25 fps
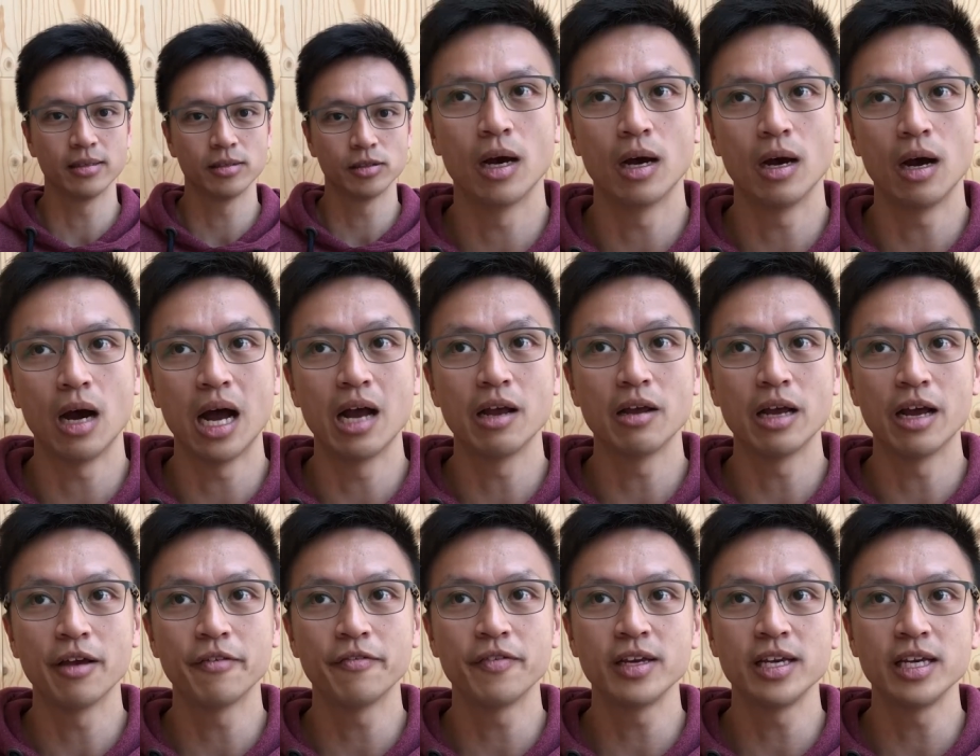Uh,
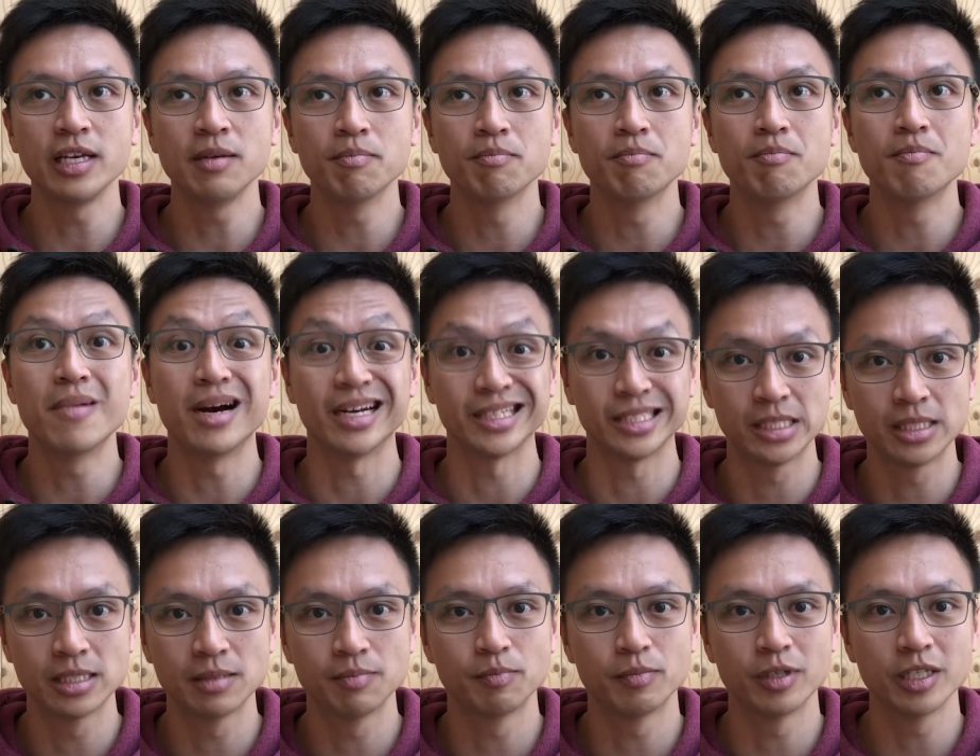I, I think it
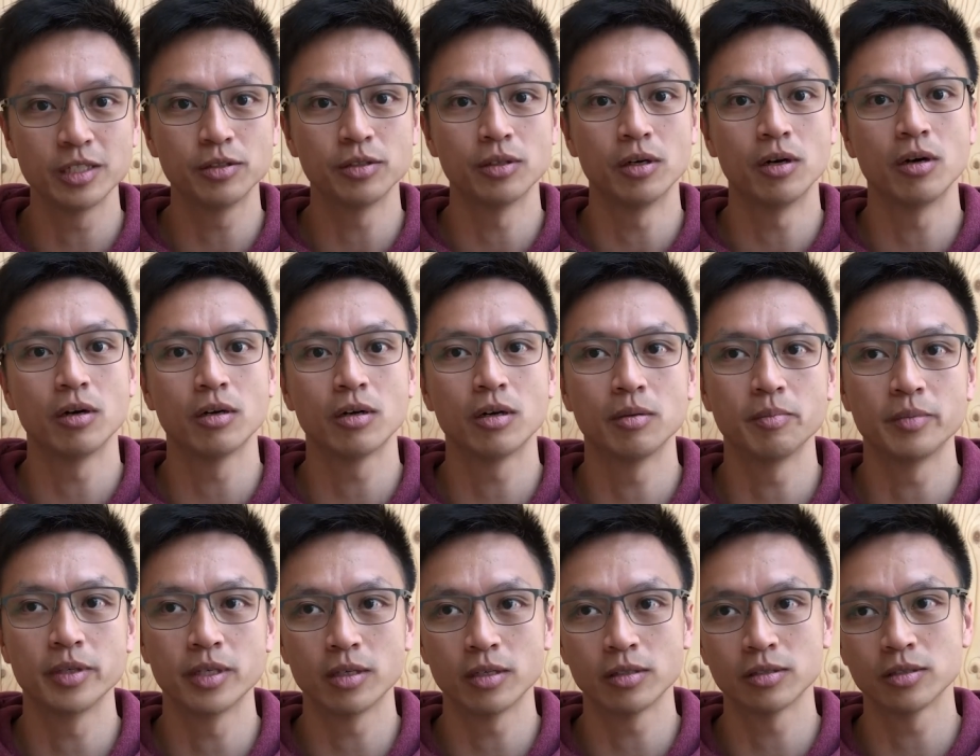must bring to Hong
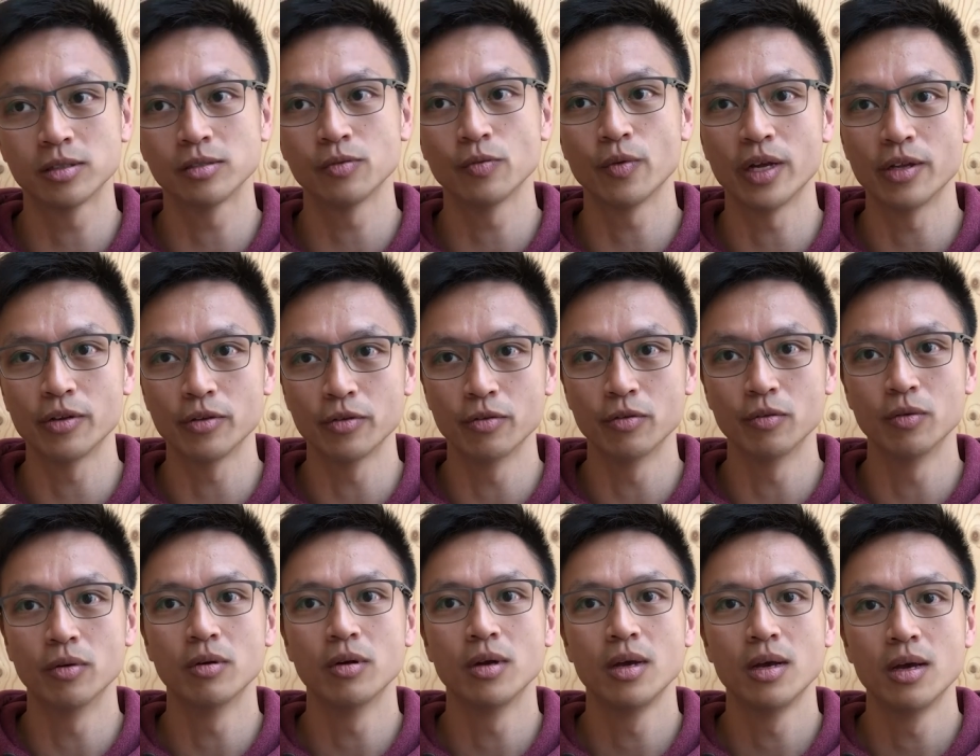Kong, because when
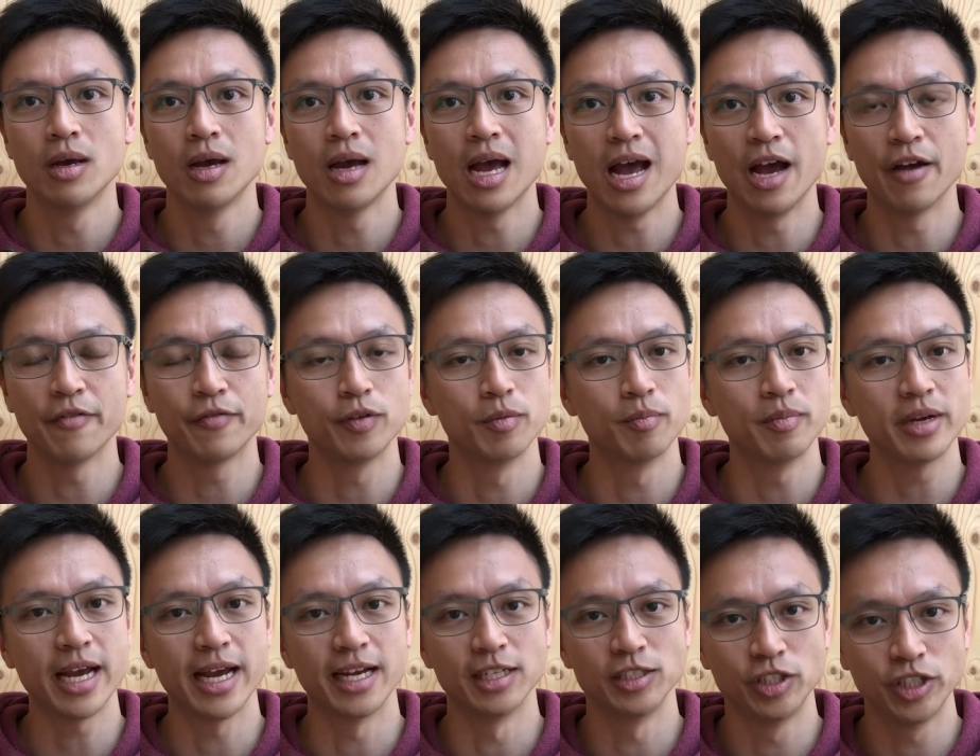you have to
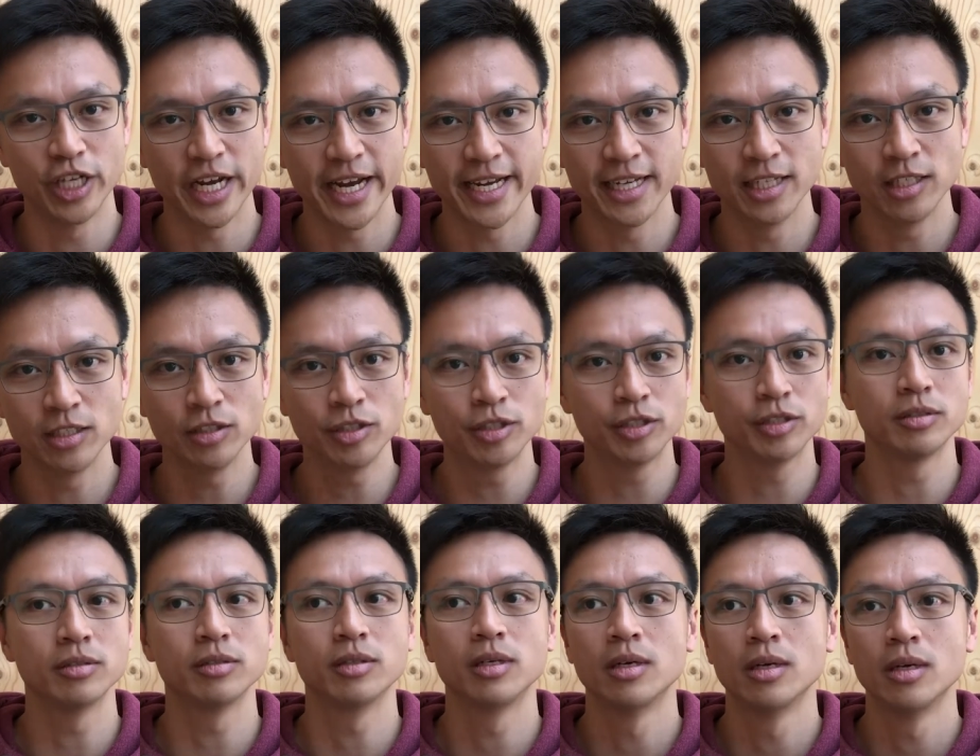make a
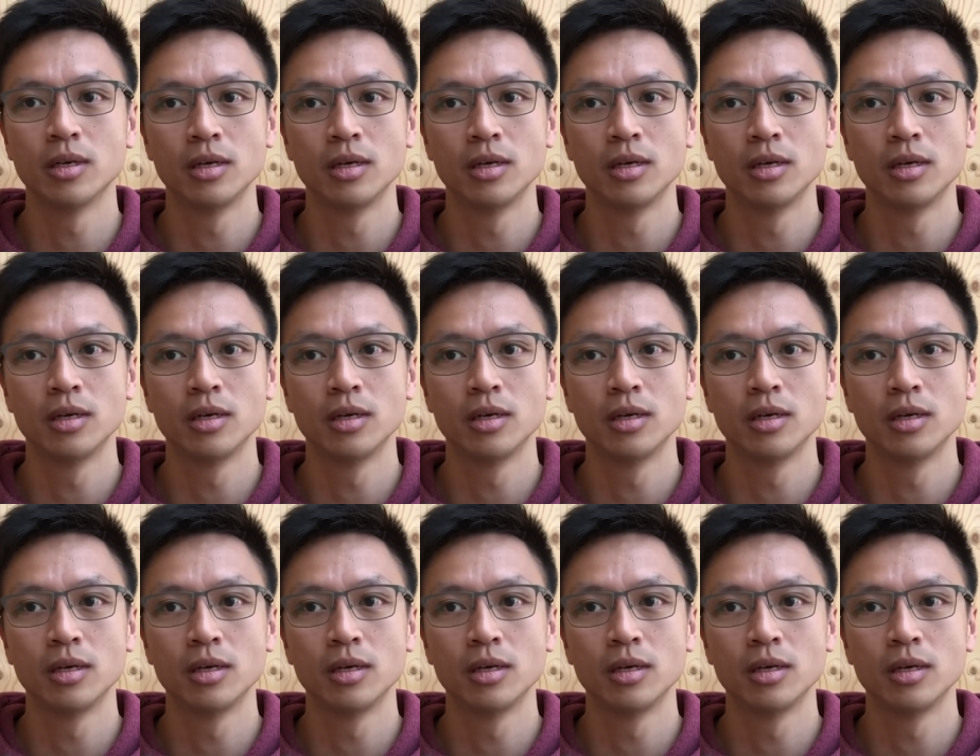change,